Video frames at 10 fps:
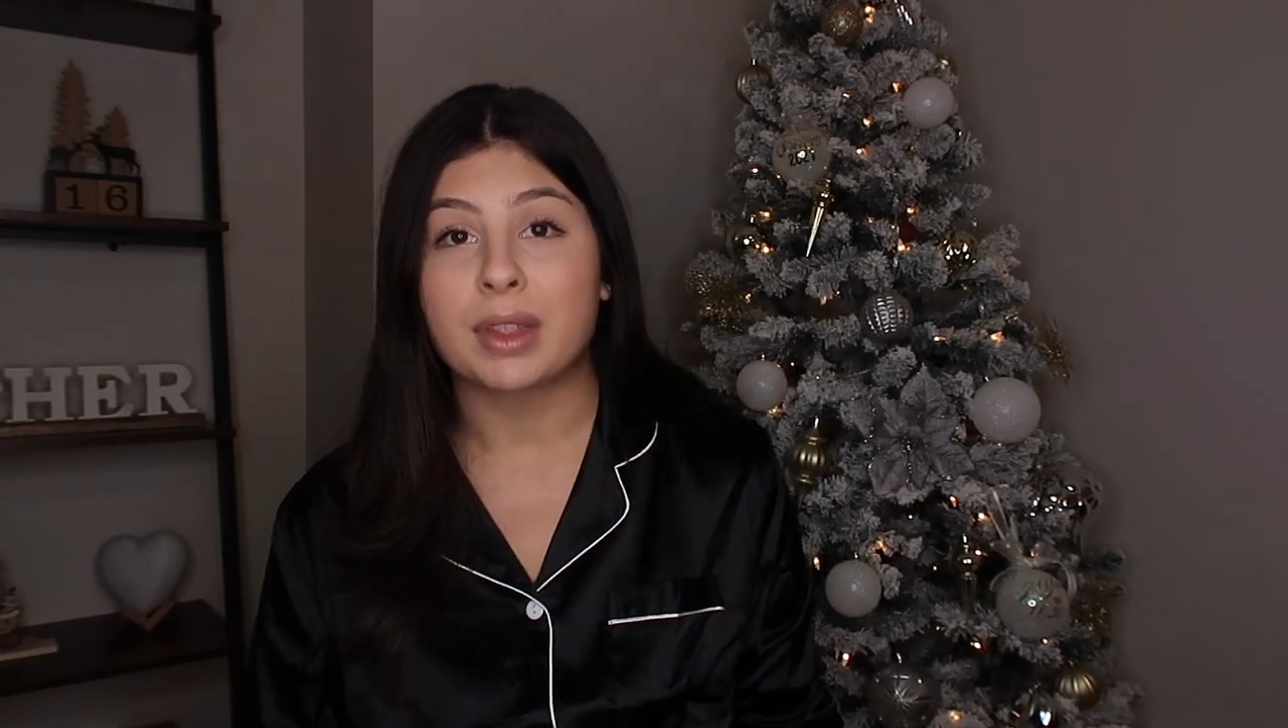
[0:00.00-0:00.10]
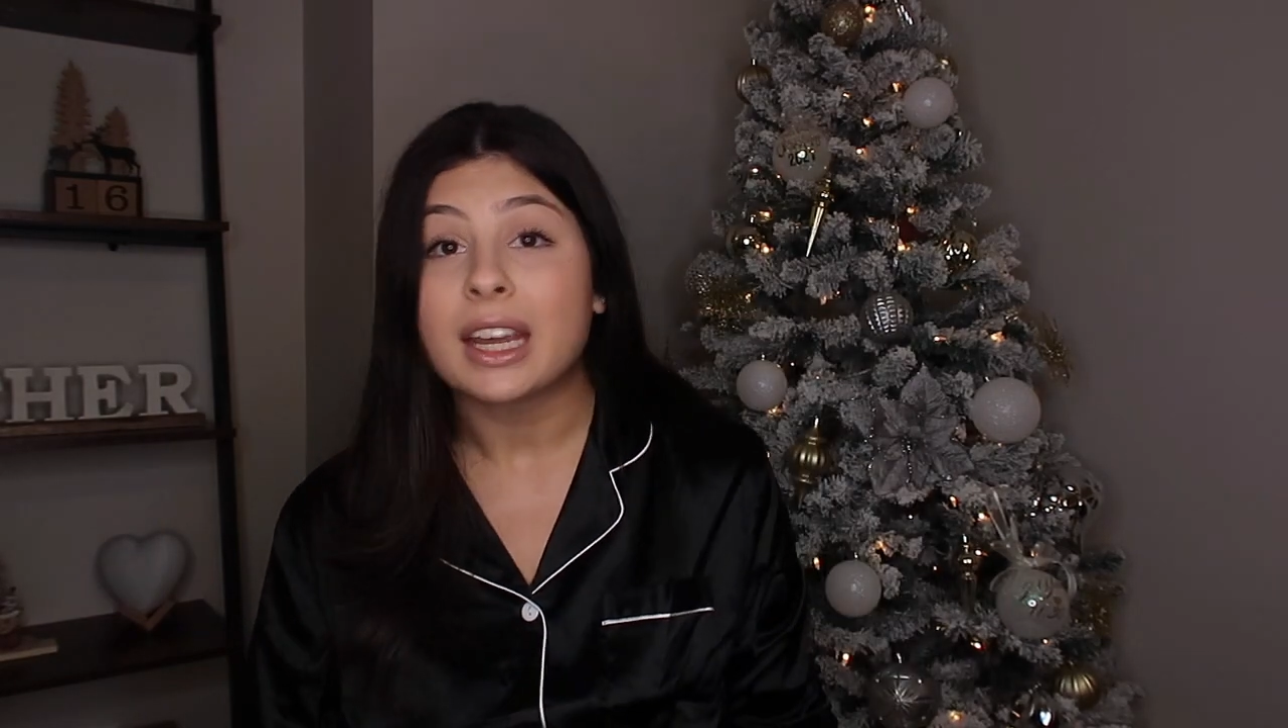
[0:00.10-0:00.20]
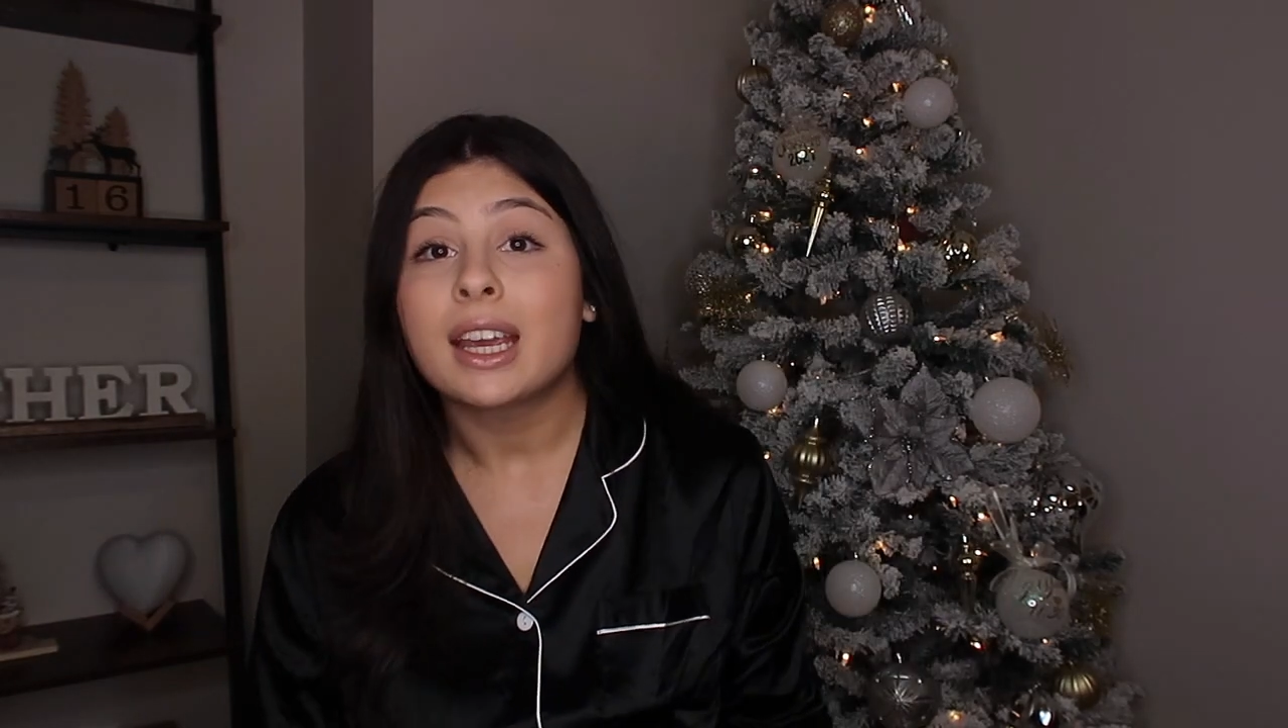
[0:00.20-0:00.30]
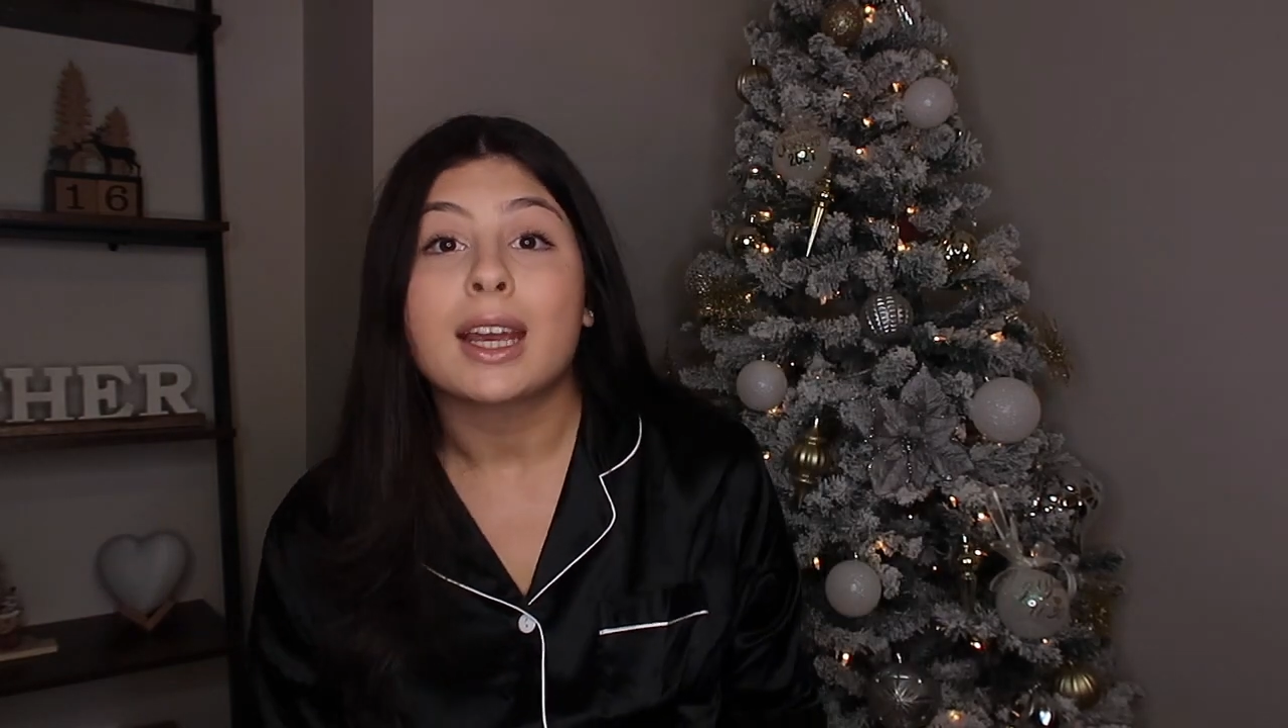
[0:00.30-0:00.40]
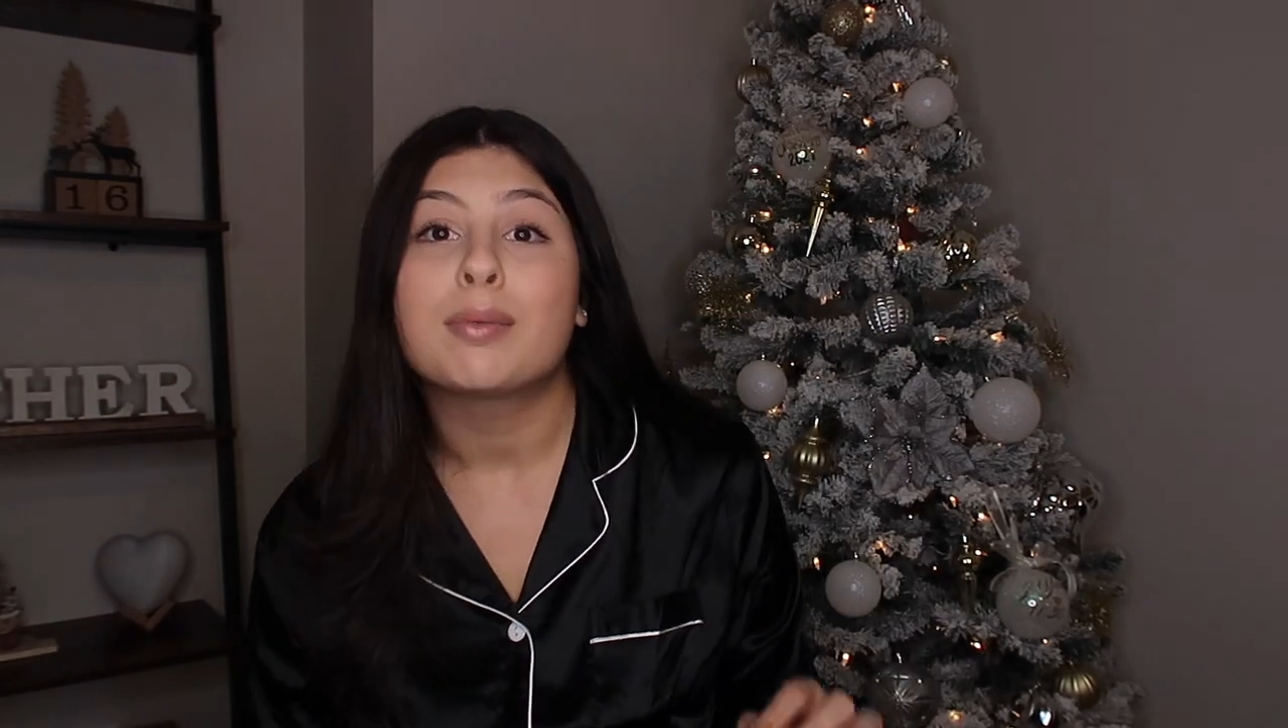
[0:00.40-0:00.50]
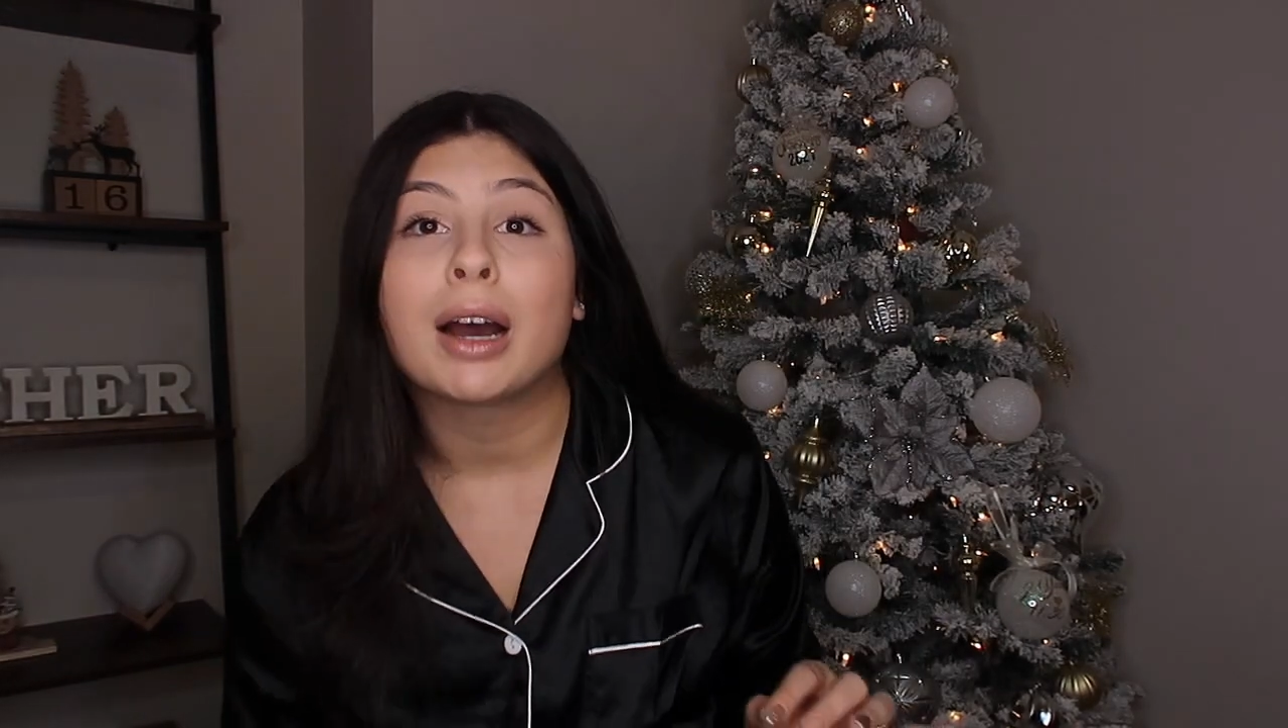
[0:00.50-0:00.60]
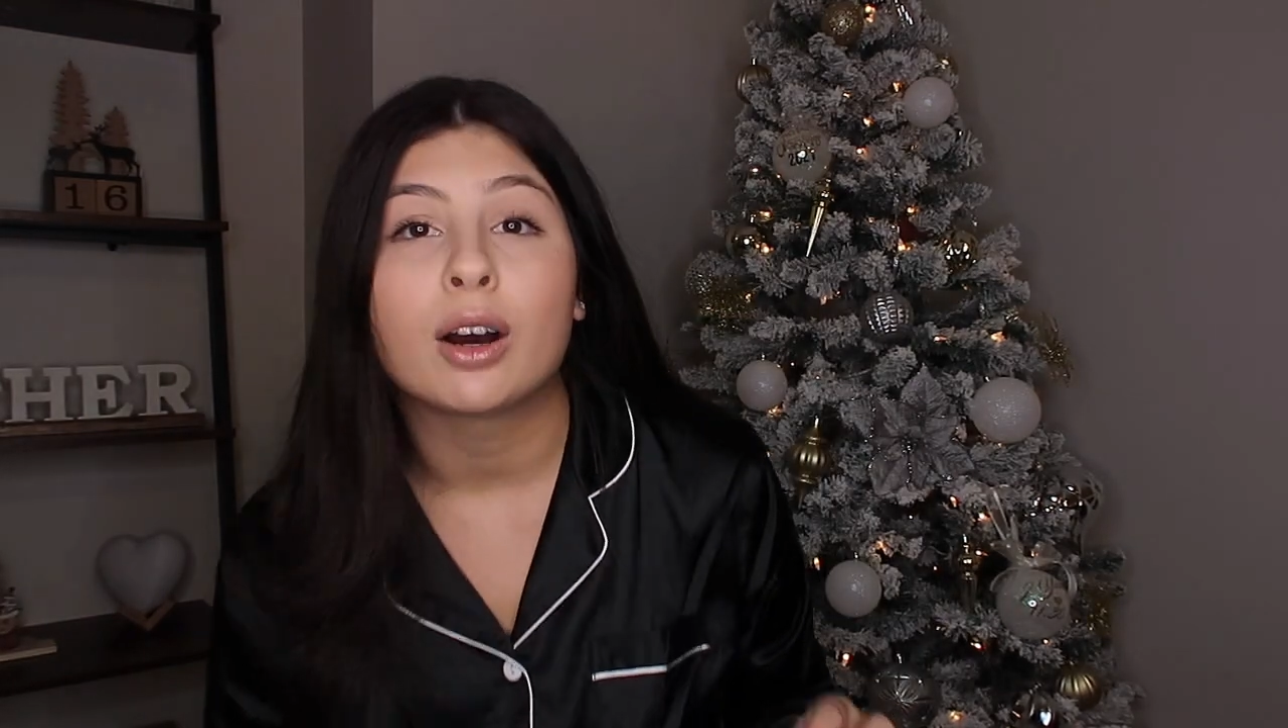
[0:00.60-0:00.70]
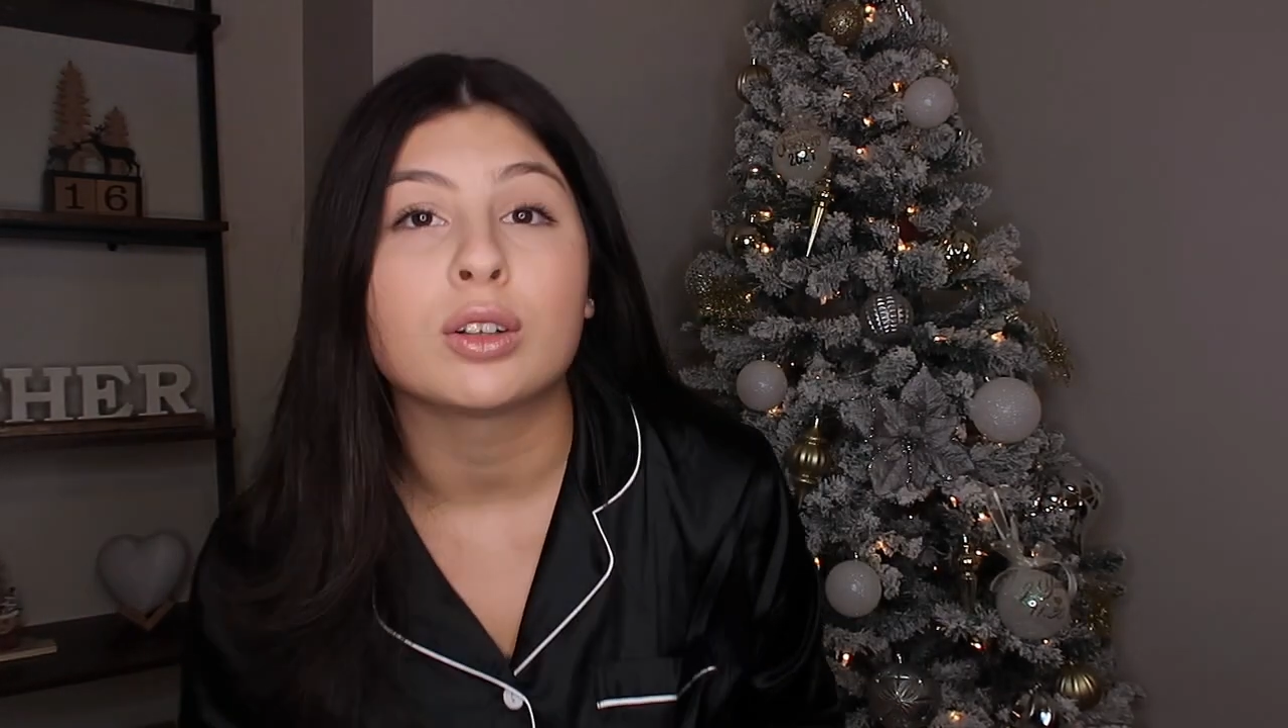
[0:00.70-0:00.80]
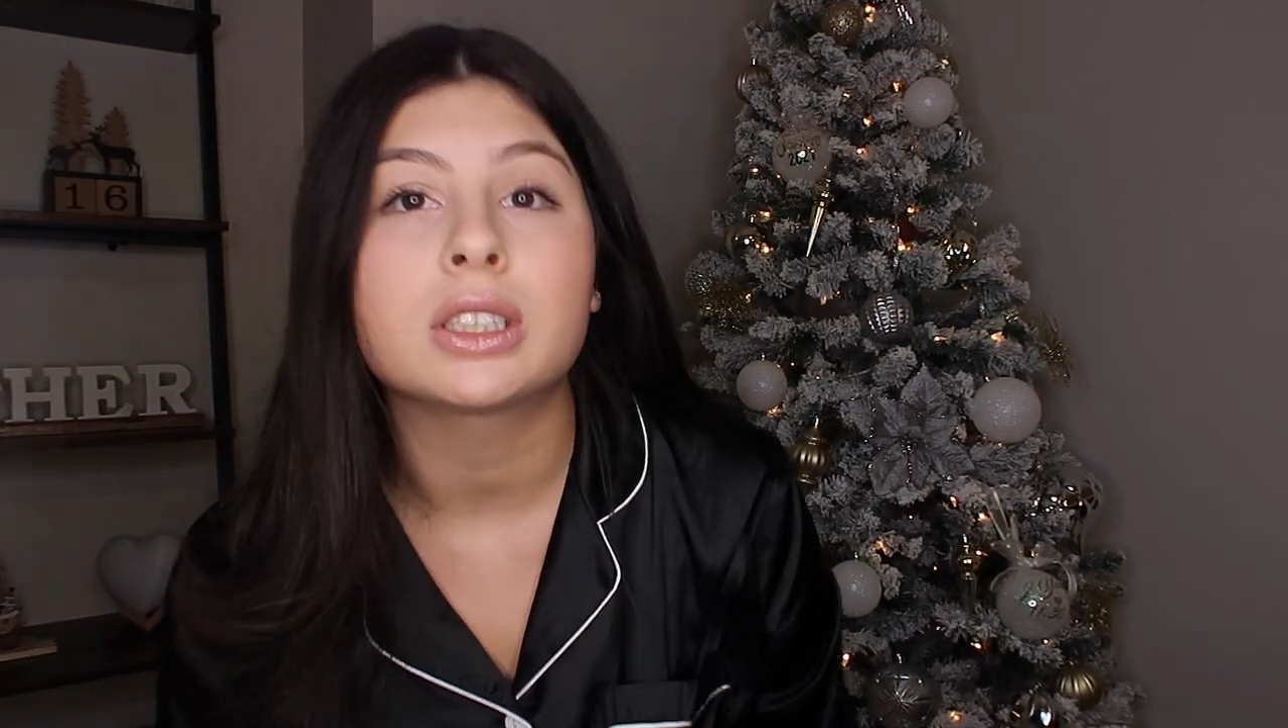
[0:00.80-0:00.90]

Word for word: thinking about.